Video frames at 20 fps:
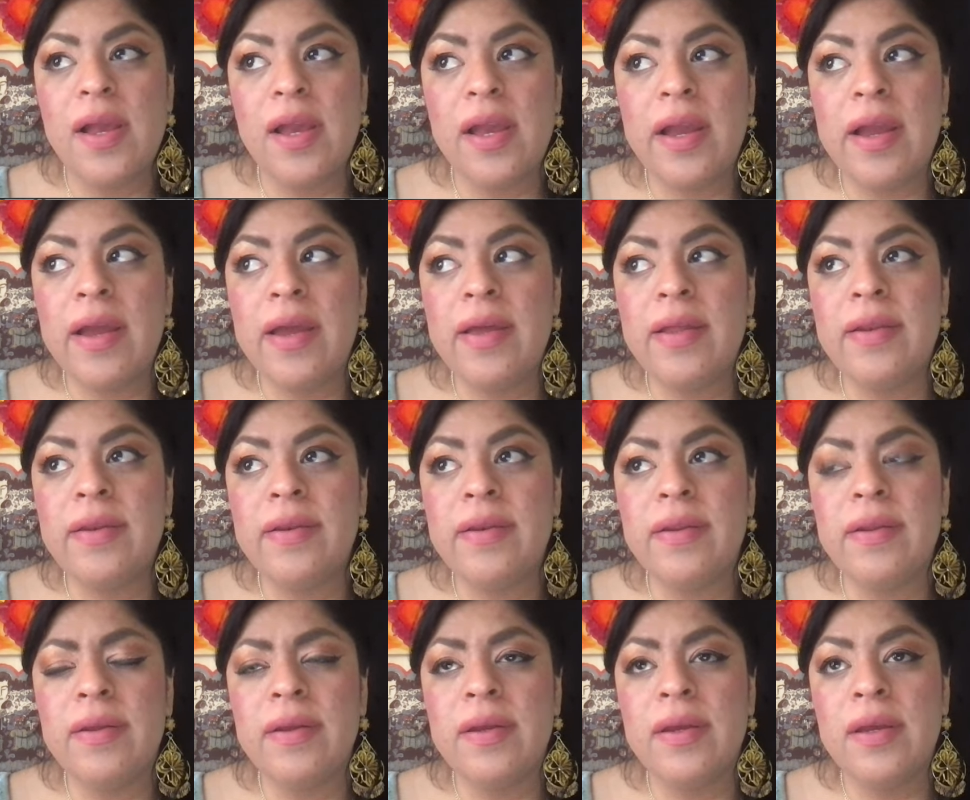
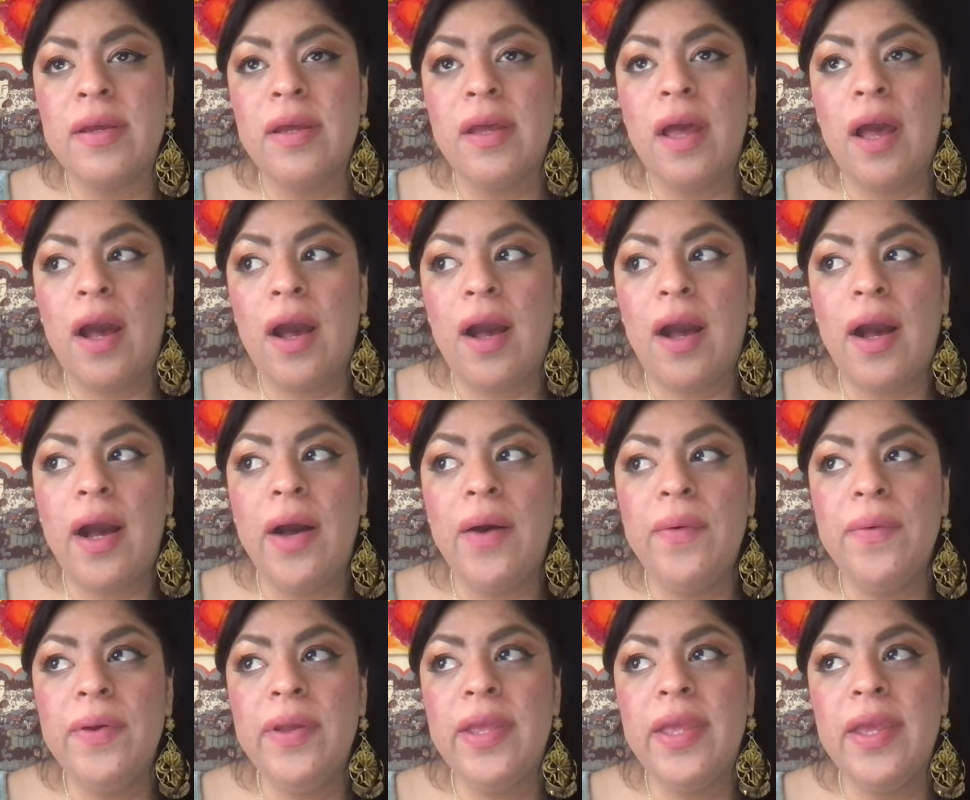And
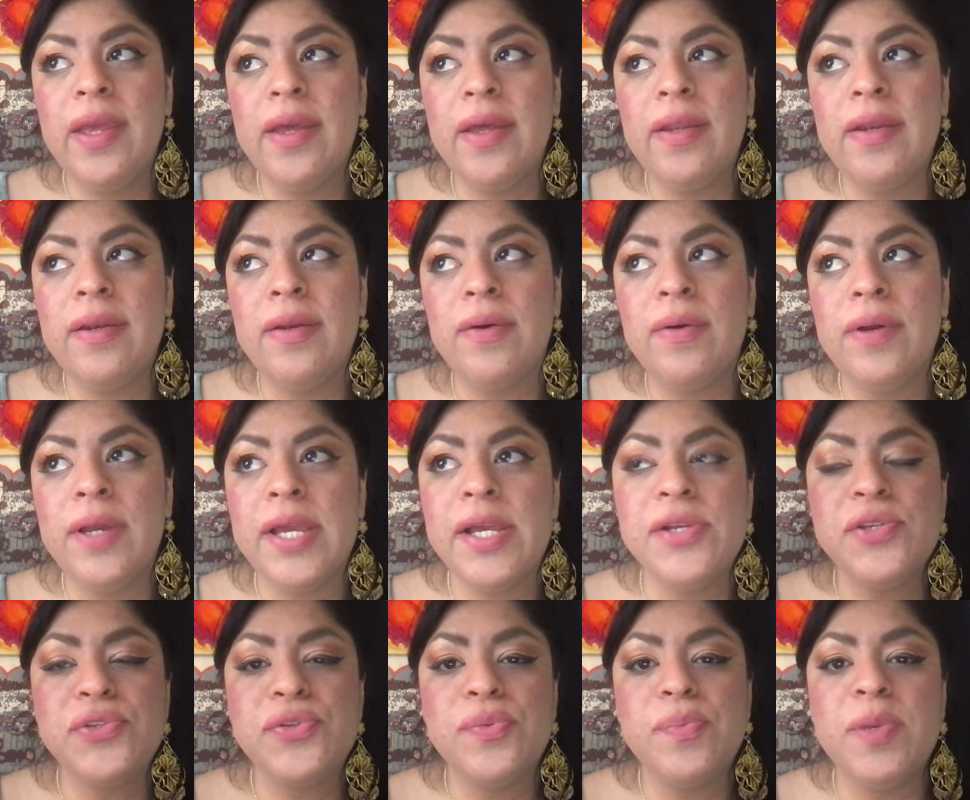how can,
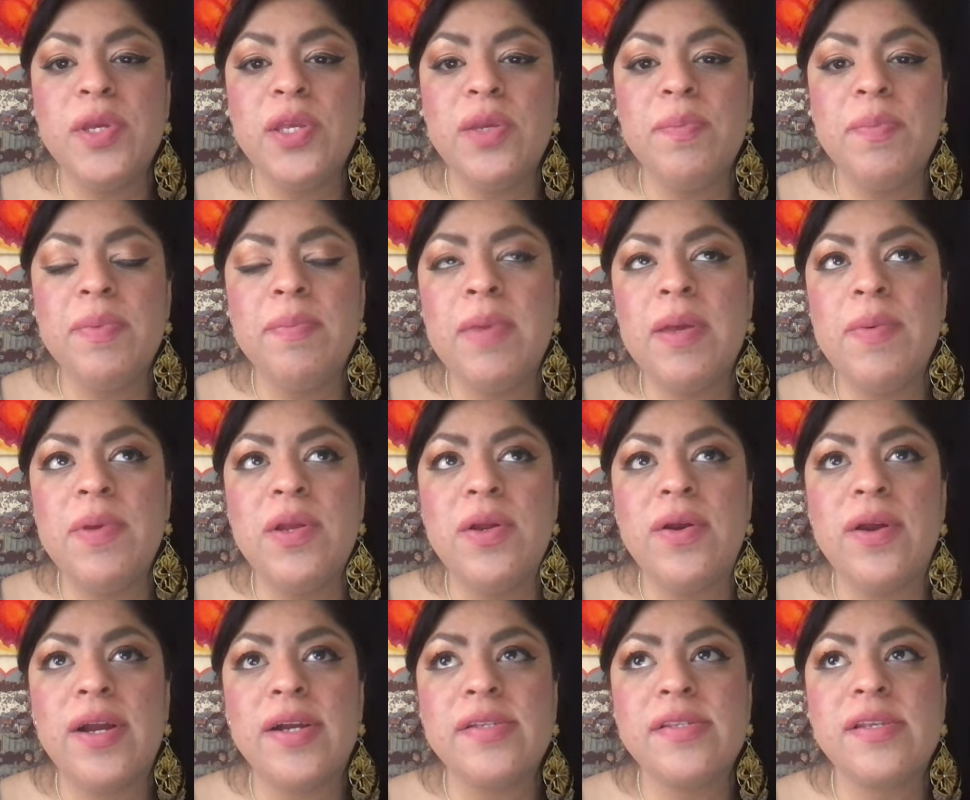okay, so maybe
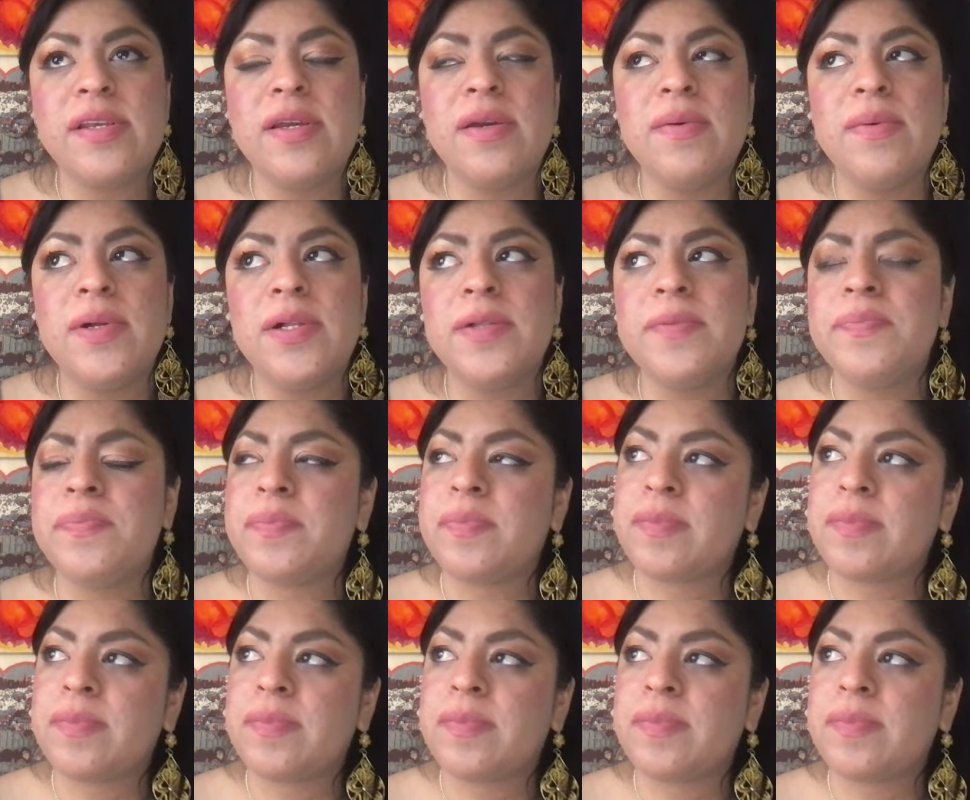you're asking, well,